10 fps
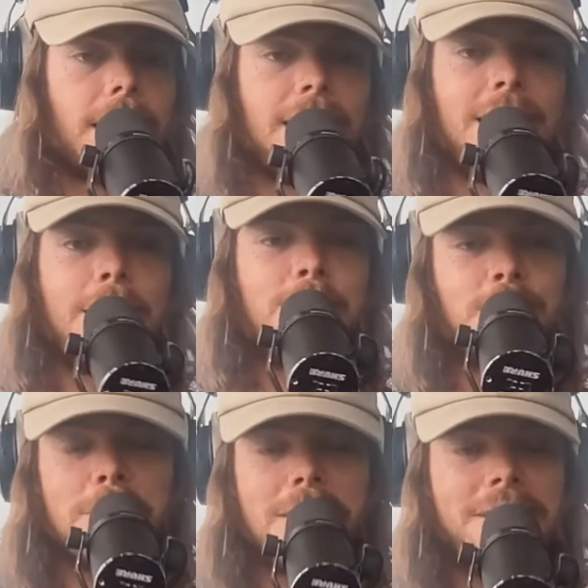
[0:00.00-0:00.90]
and I'm
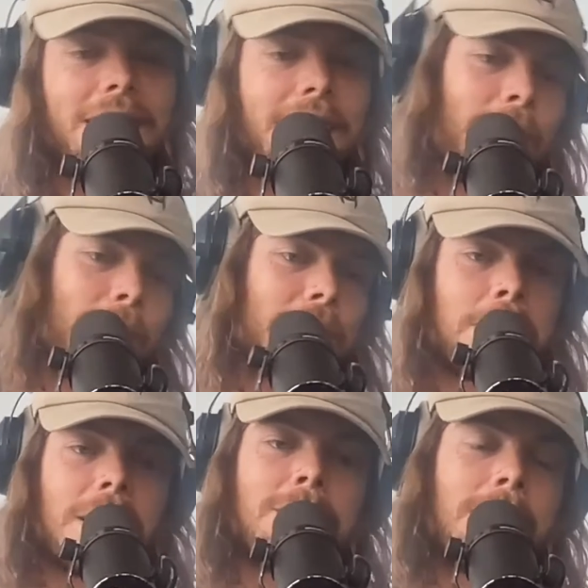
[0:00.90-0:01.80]
doing my thing and I'm
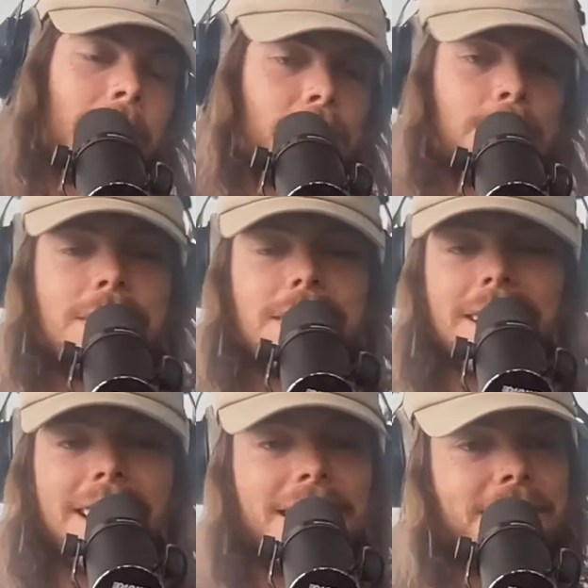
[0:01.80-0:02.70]
experimenting with music
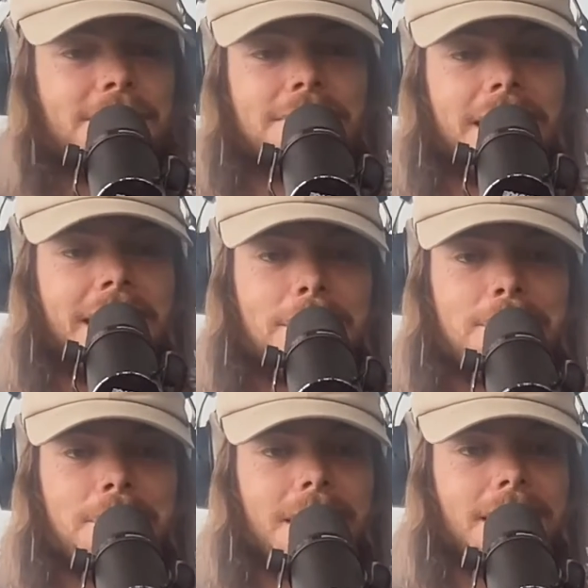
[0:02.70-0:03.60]
and it's fine.
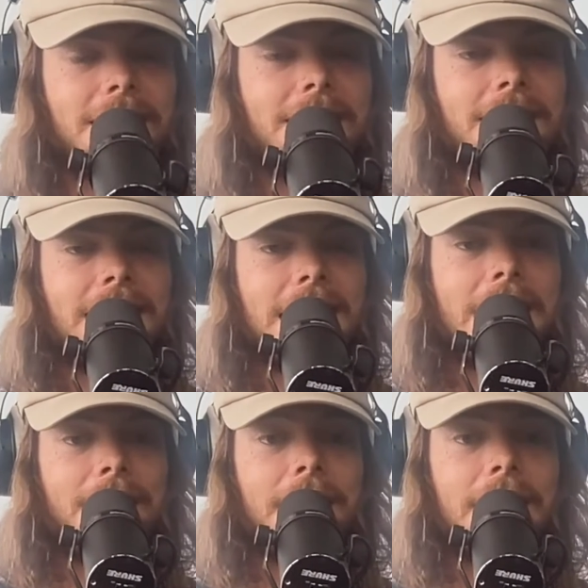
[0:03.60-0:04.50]

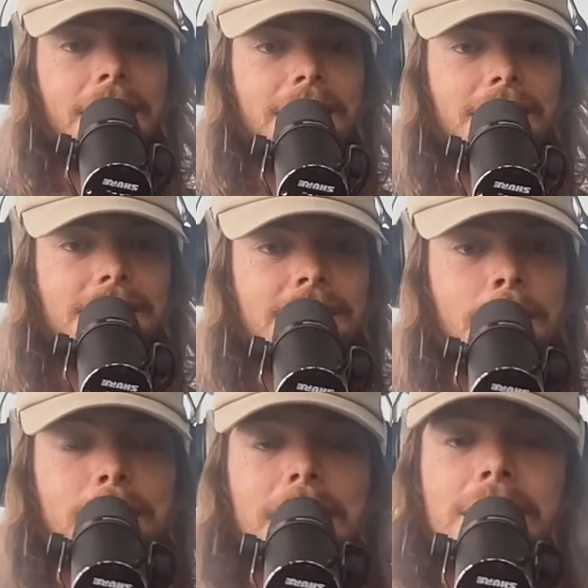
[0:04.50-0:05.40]
And then
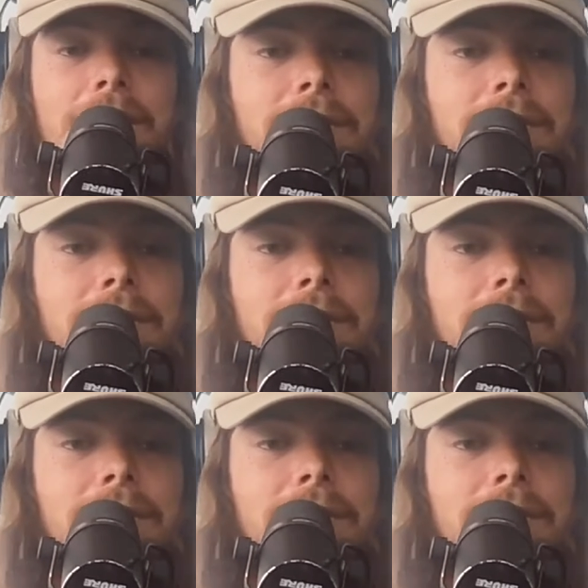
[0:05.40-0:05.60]
something just